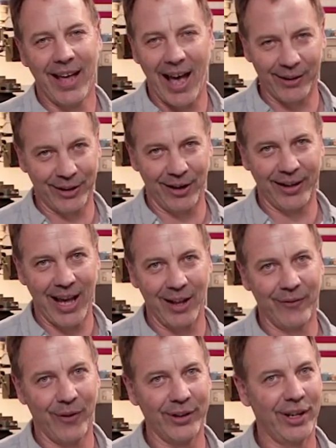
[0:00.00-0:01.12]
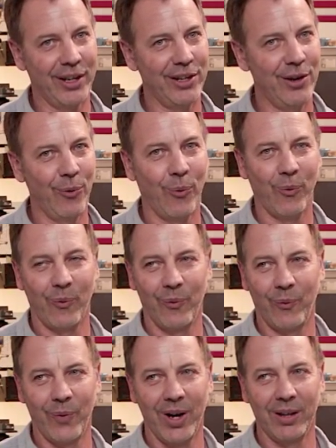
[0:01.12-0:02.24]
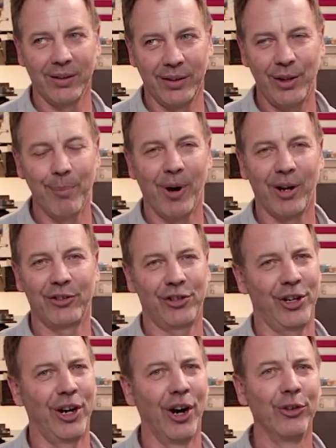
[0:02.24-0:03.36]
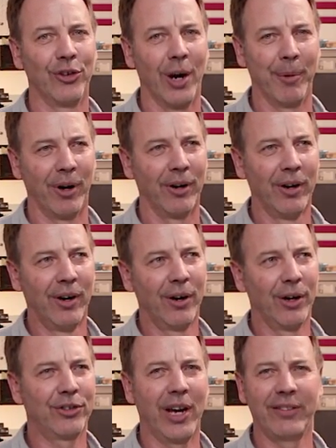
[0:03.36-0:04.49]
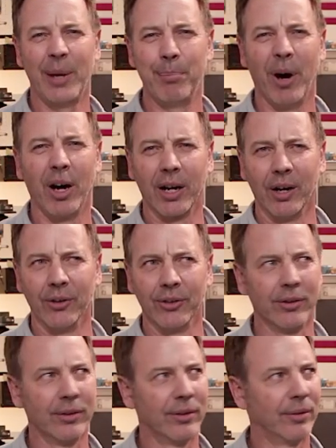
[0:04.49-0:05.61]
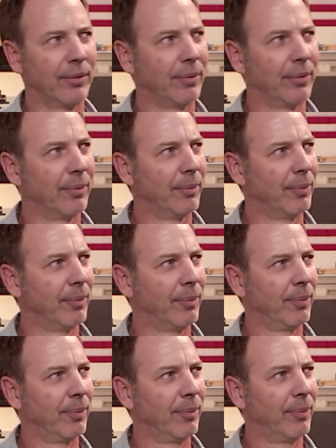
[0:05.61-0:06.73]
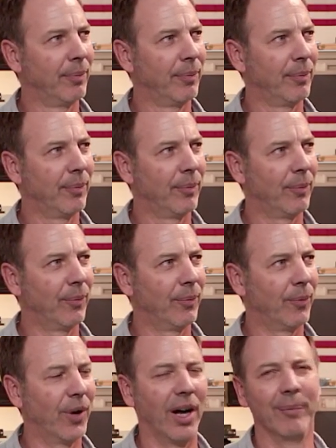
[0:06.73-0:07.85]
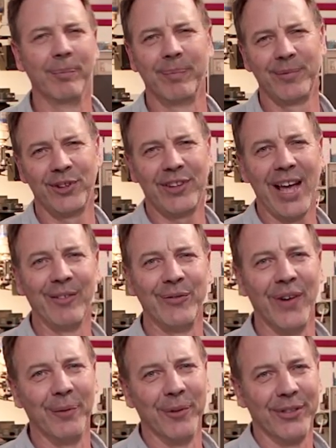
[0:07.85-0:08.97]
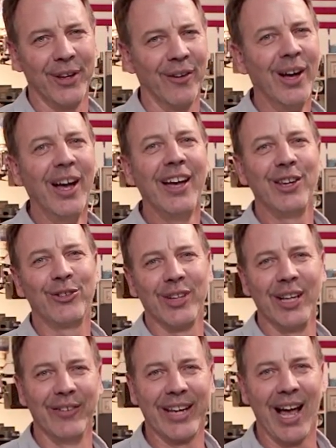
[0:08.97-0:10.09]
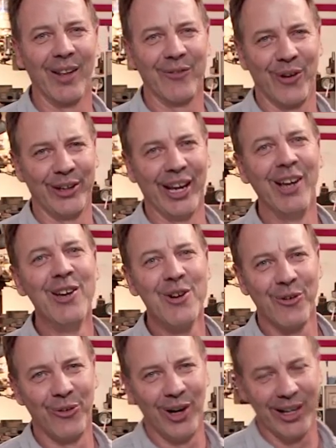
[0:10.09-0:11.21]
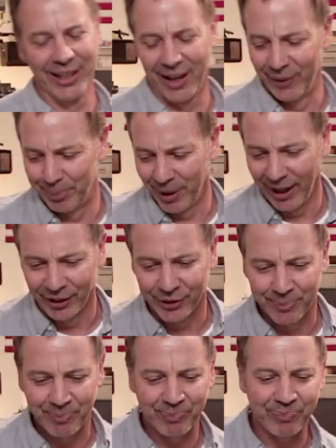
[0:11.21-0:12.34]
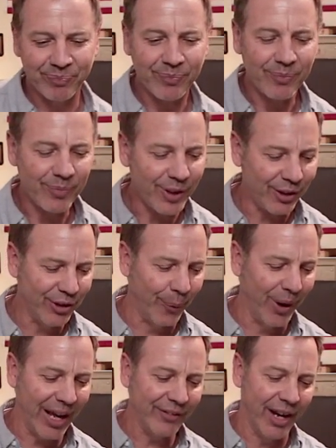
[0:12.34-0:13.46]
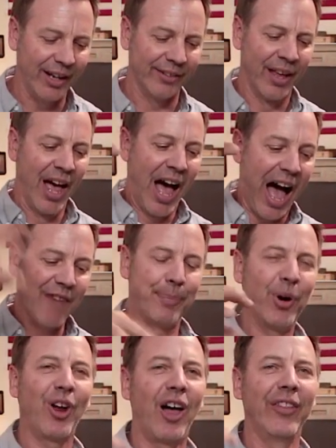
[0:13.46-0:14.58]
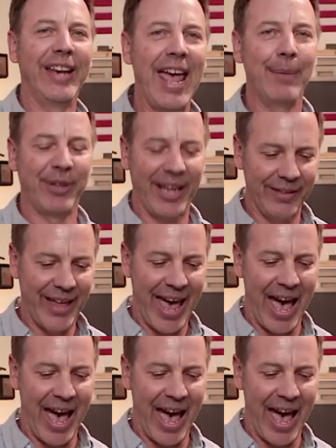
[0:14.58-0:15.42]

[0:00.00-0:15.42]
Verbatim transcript: out there in California, you, well, you march to your own drummer, or should I say bongos? Drum, drum, drum, drum. Well, just having fun with you. Used to live in California, really love the place. So what I've done is I've put all the names in the